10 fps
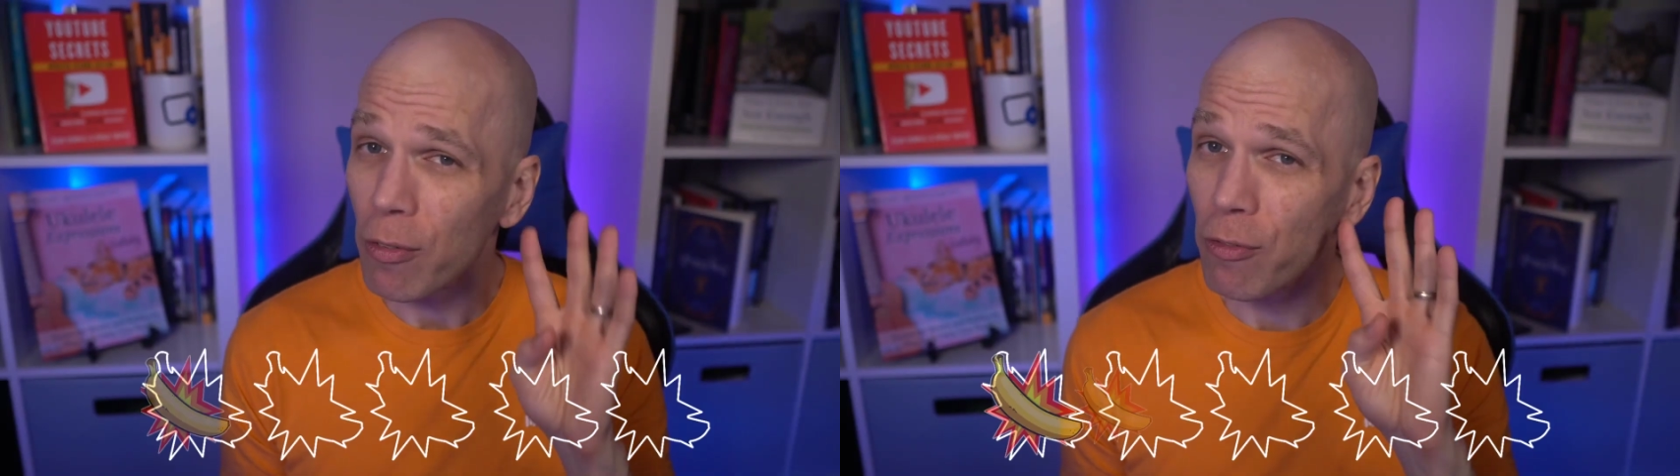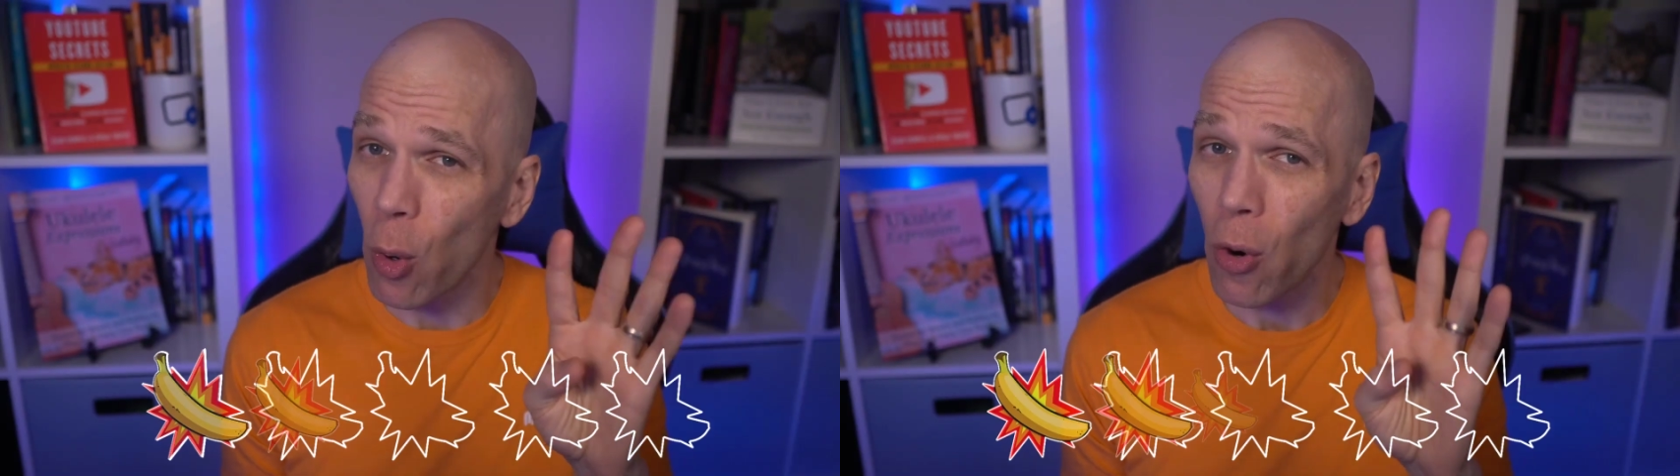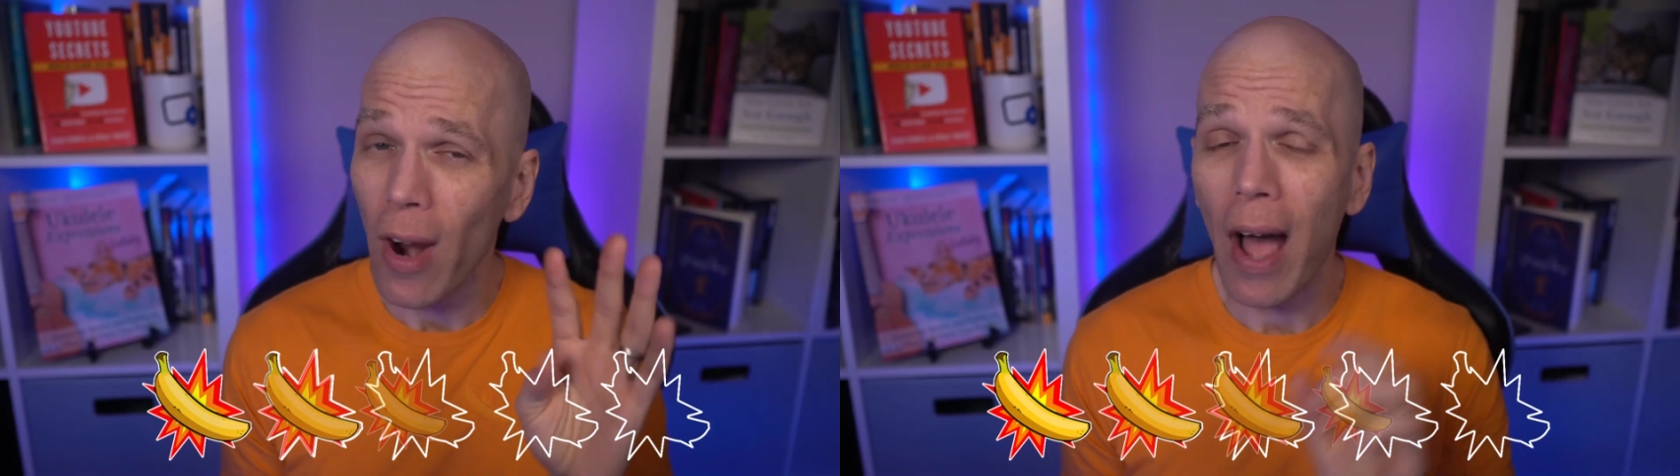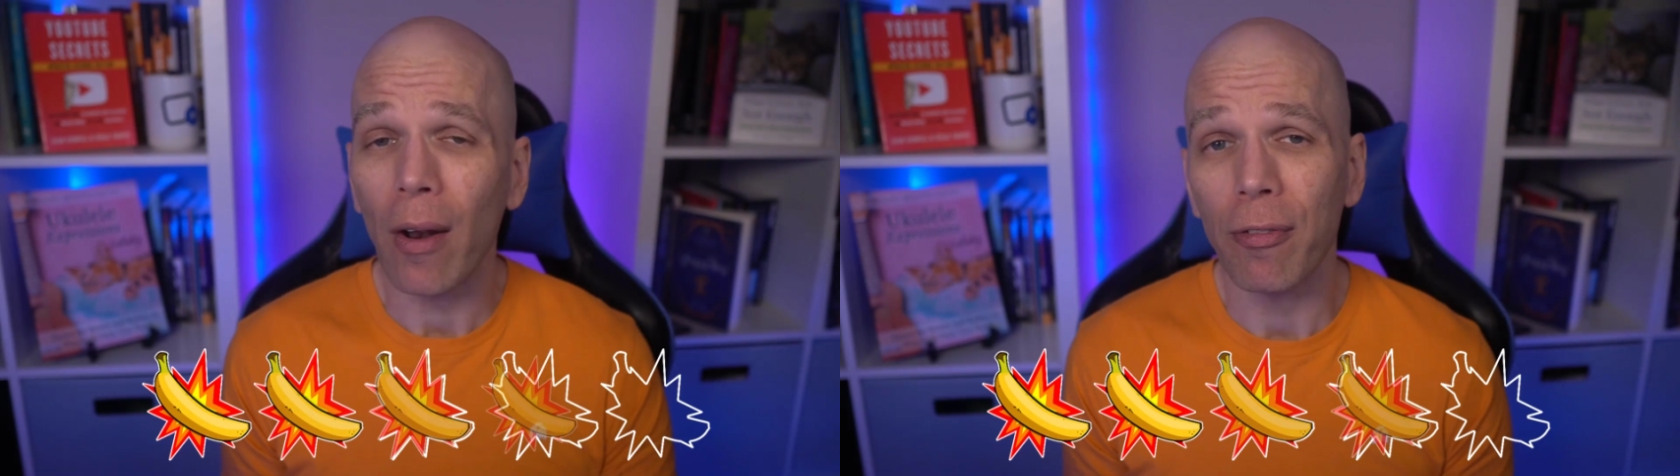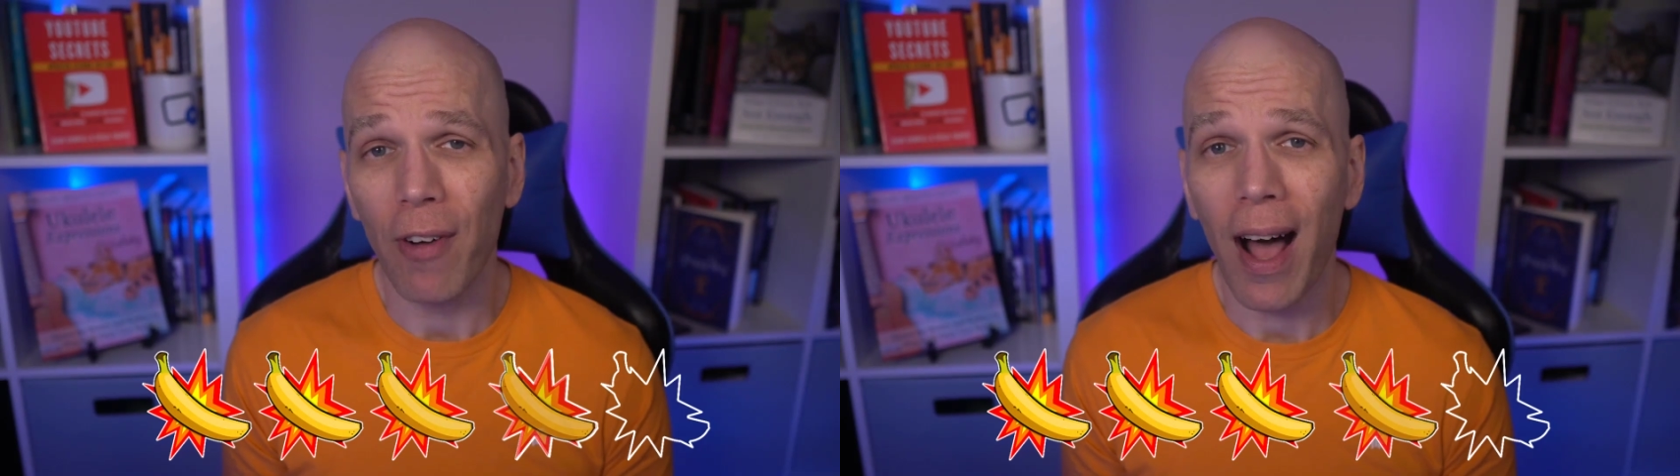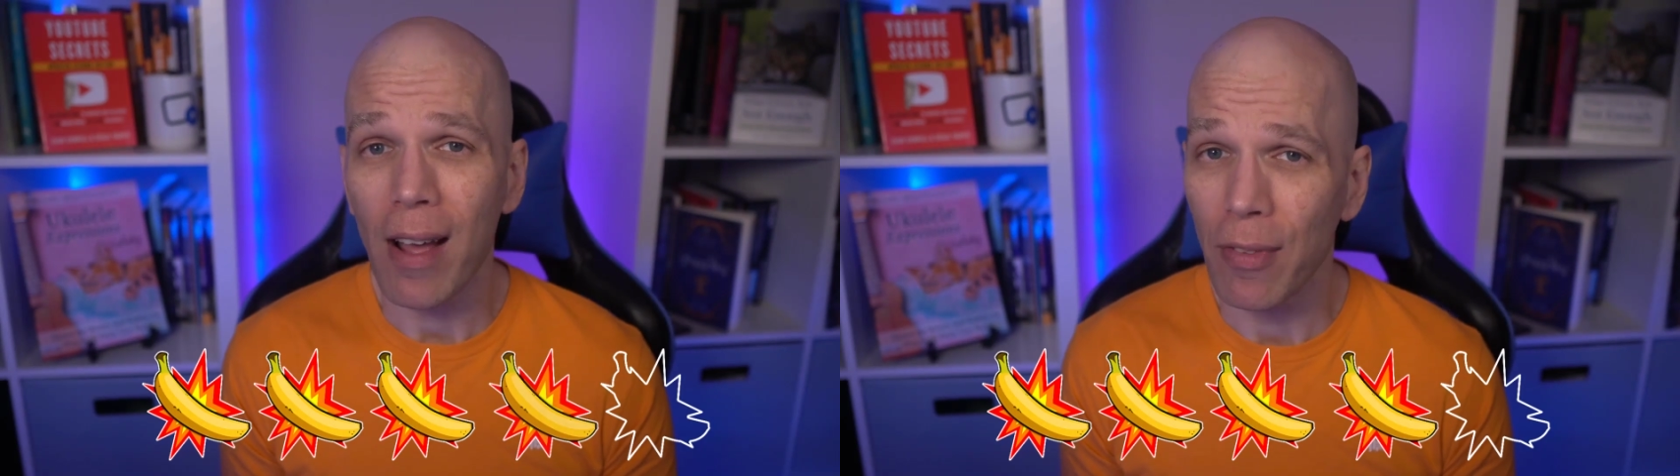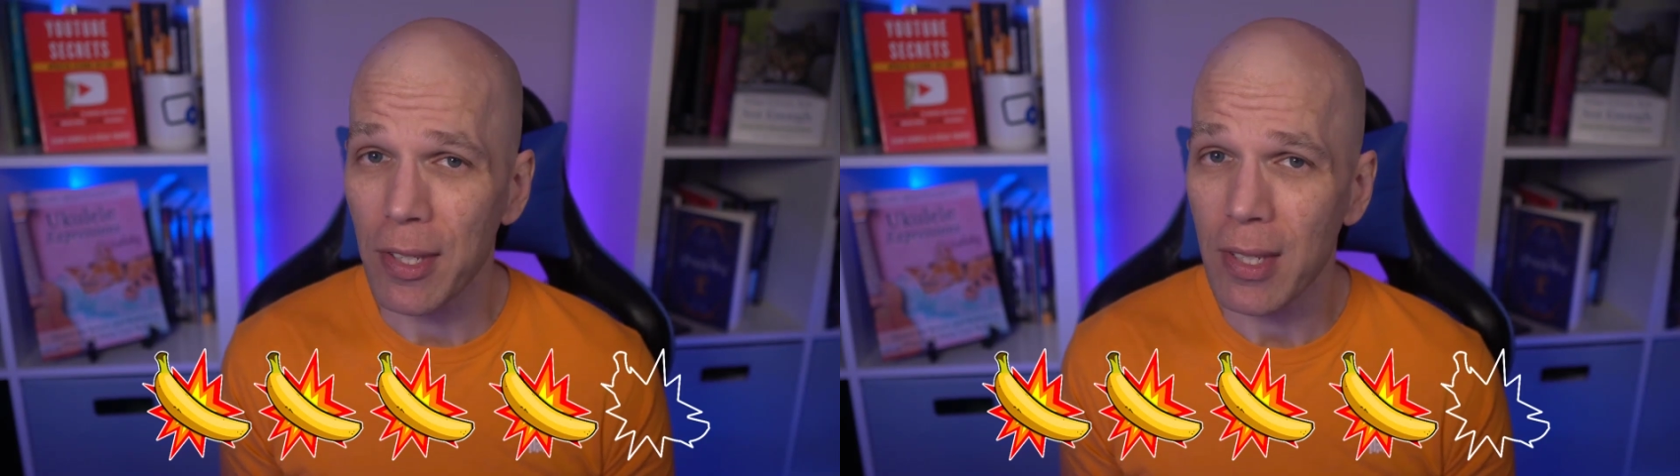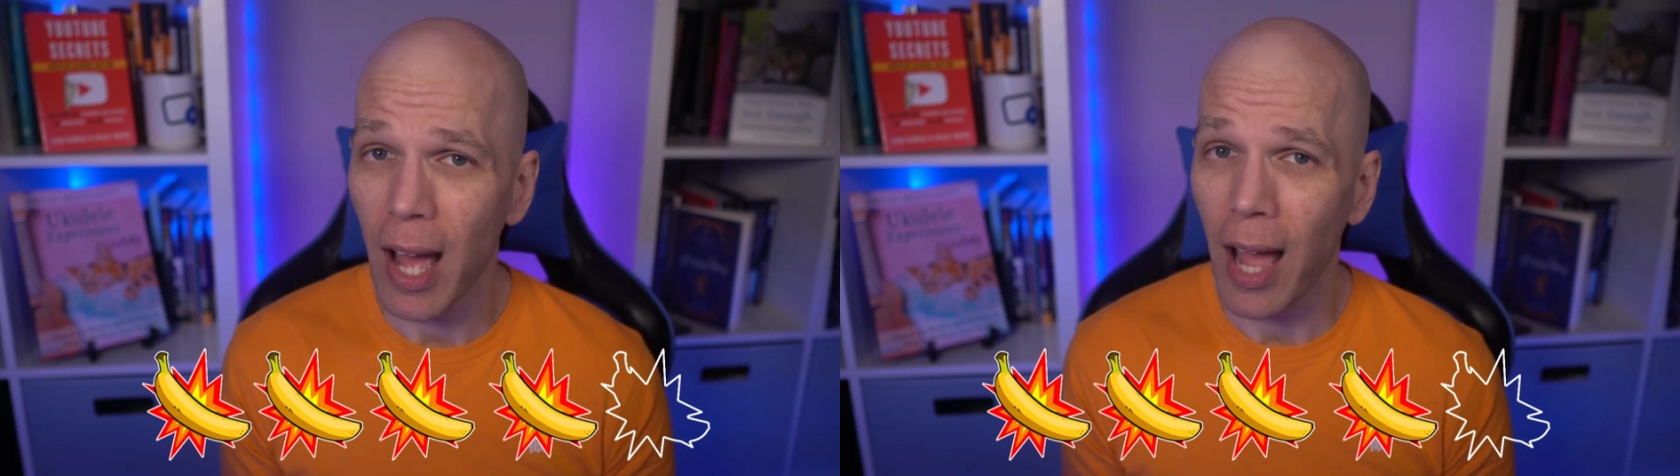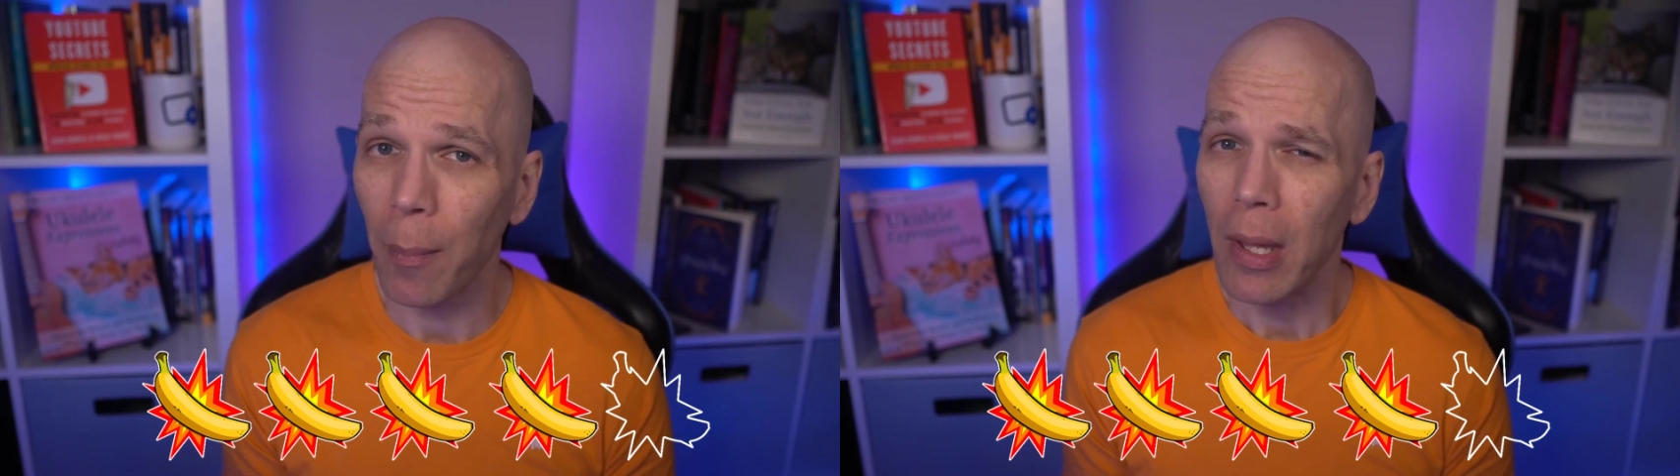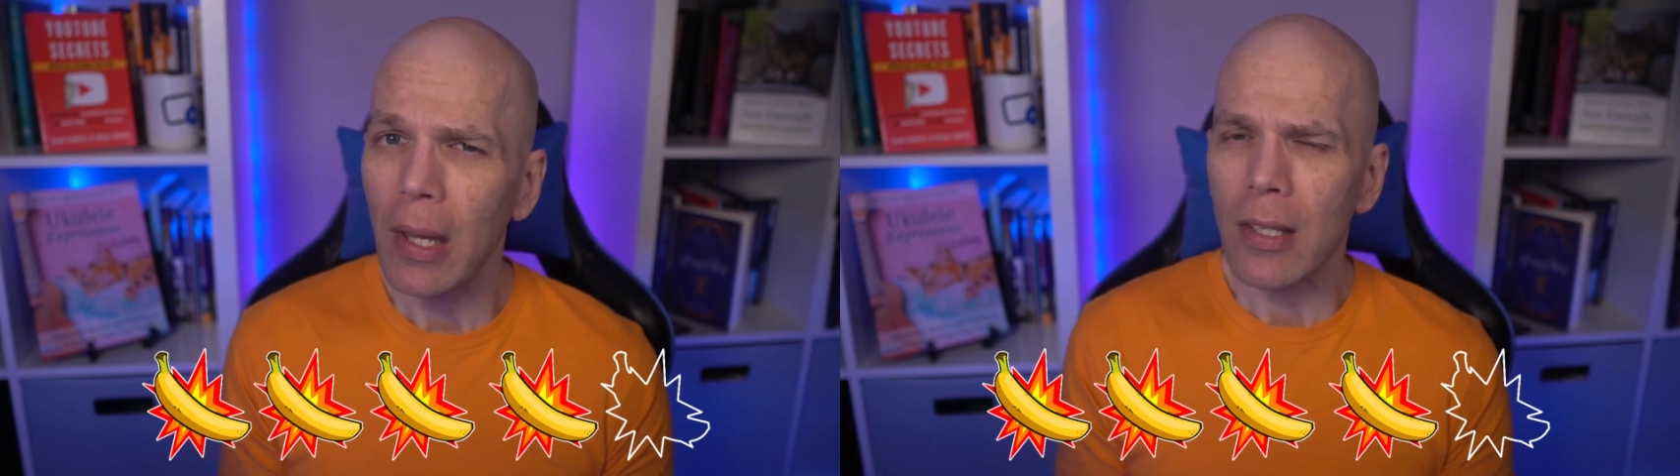four out of five this time.